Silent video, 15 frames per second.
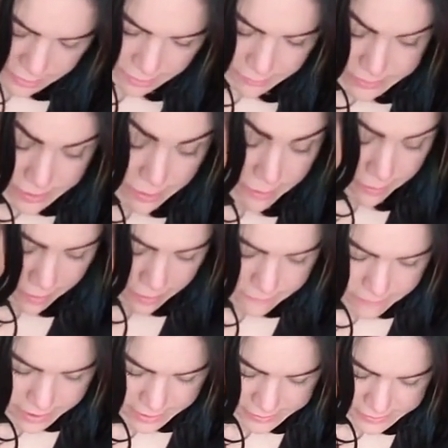It was a hot
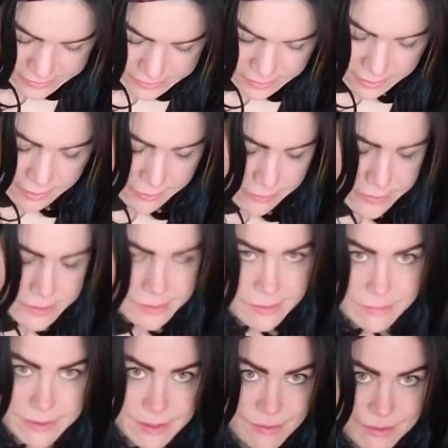mess. It's
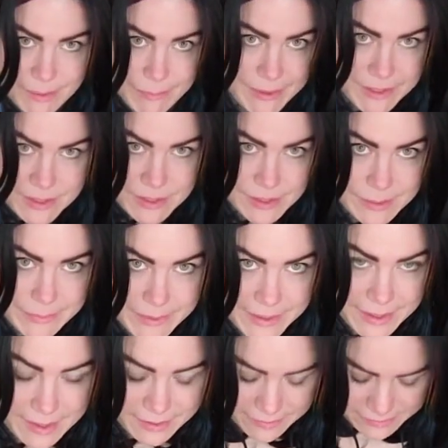so cute, the picture, but
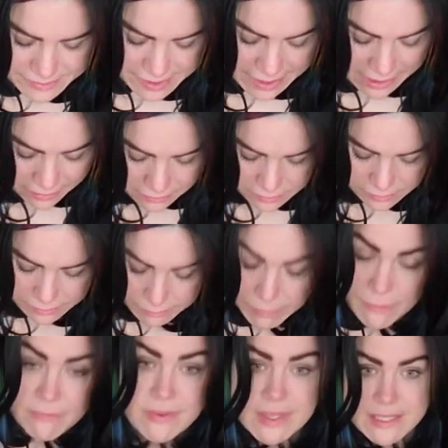yeah, it's a hair cube.
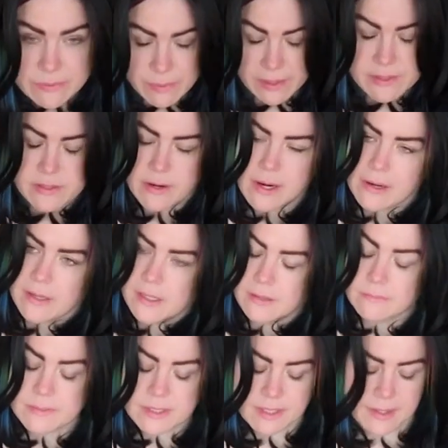Both of these wigs are hair
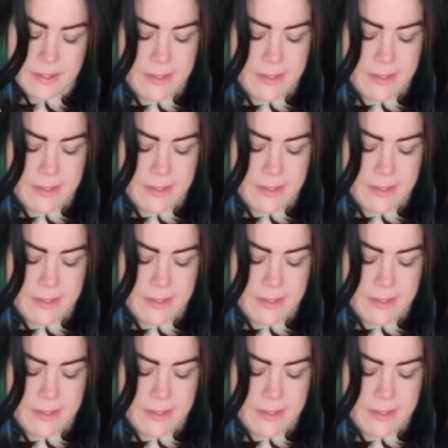cubes.